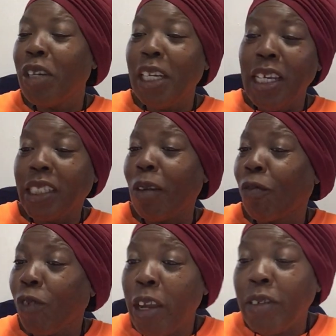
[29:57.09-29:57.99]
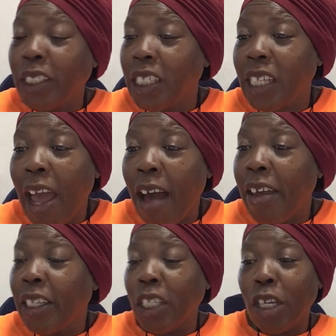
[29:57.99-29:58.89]
release some frequencies out
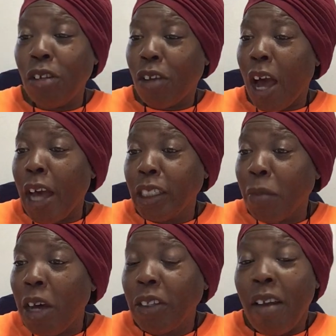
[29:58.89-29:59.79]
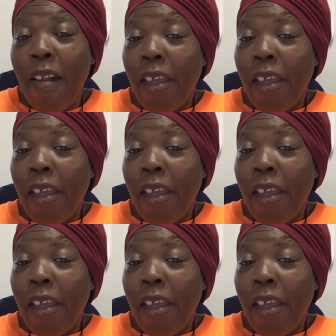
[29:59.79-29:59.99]
into the cosmos